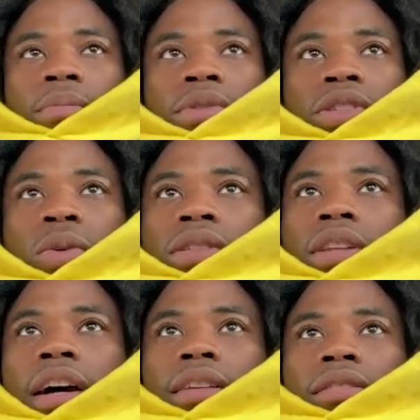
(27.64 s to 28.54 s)
So it's
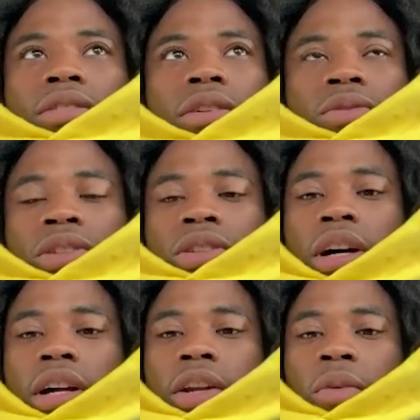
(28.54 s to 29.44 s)
not, such
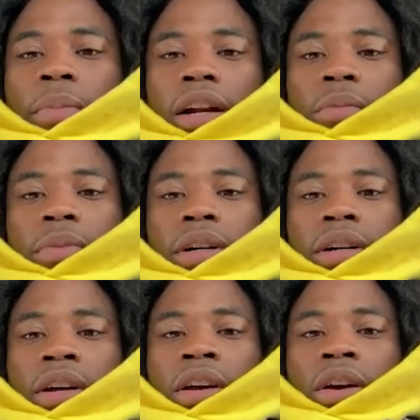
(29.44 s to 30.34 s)
a nail biter,
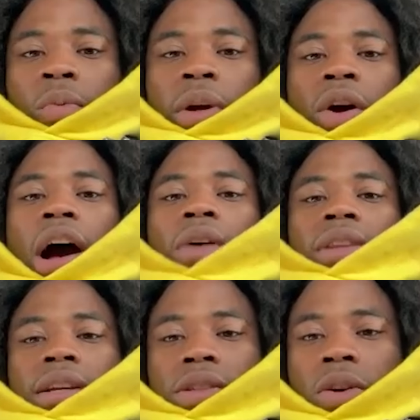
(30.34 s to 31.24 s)
but we know how
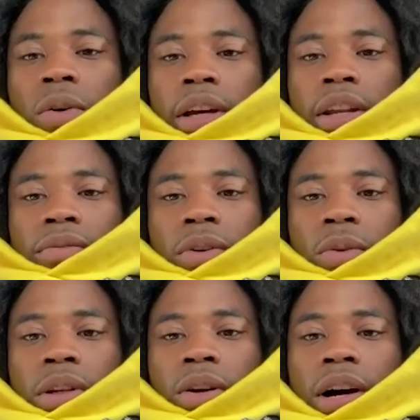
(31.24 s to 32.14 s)
things go in the
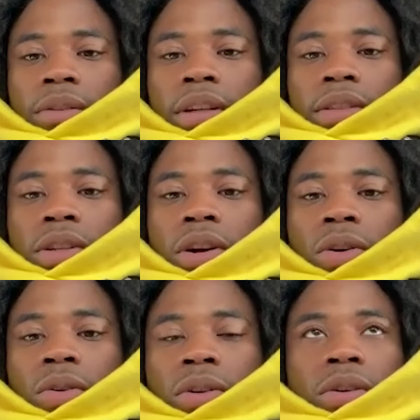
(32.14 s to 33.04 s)
NFL. We know how things
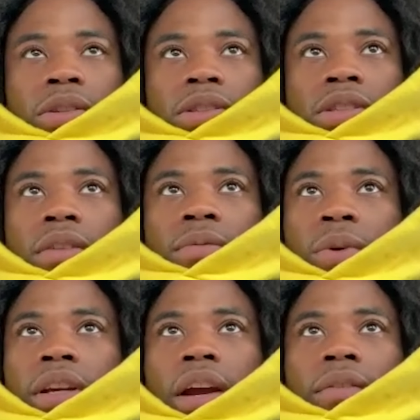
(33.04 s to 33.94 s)
go. It's a tough
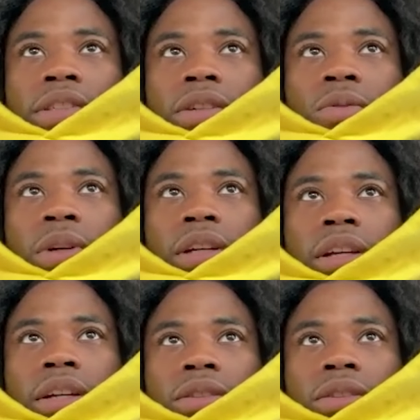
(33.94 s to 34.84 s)
week every single
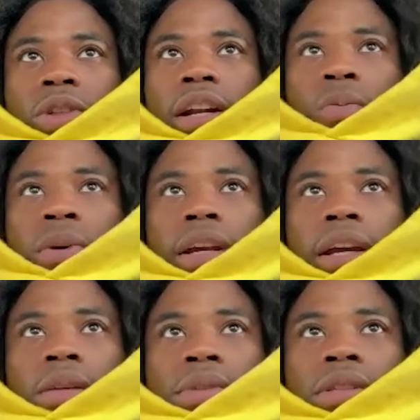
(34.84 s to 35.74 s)
weekend trying to win
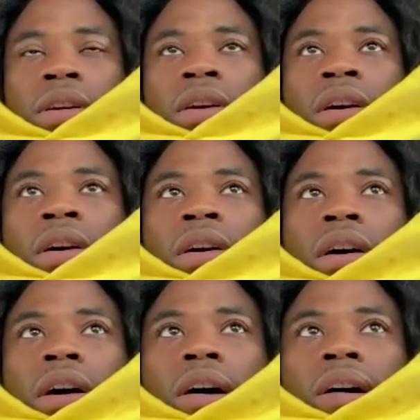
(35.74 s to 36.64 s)
games.
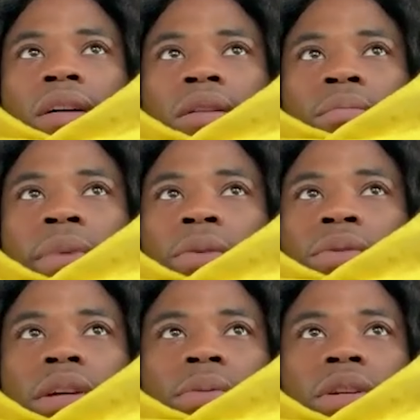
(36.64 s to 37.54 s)
But it
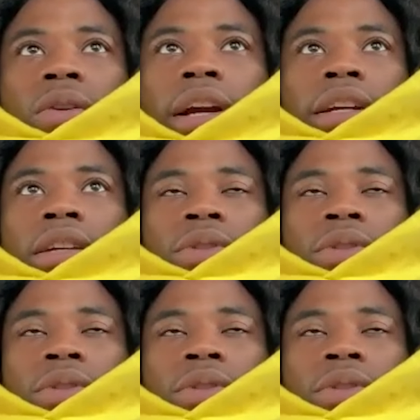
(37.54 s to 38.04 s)
was a great